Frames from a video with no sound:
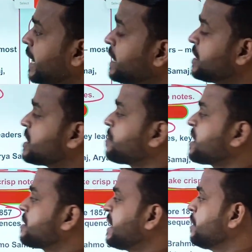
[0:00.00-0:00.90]
Again this
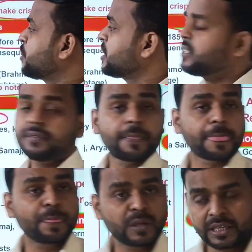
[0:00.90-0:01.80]
chapter is very important,
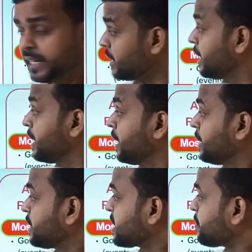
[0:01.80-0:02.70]
right?
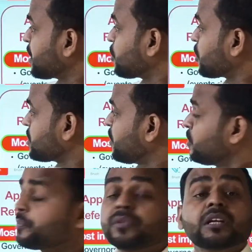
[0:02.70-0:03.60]
This chapter talks
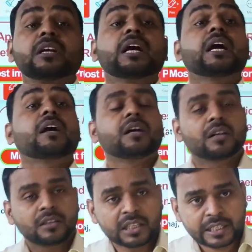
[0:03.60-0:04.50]
about
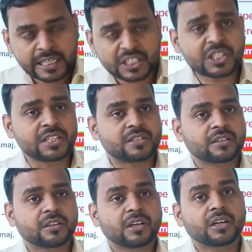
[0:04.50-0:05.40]
the
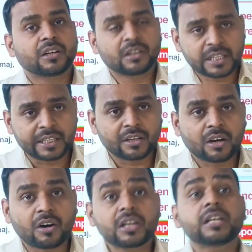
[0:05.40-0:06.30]
resistance, right,
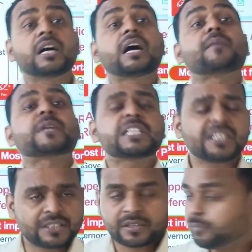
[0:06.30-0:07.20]
or
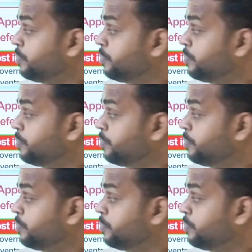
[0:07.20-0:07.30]
uprisings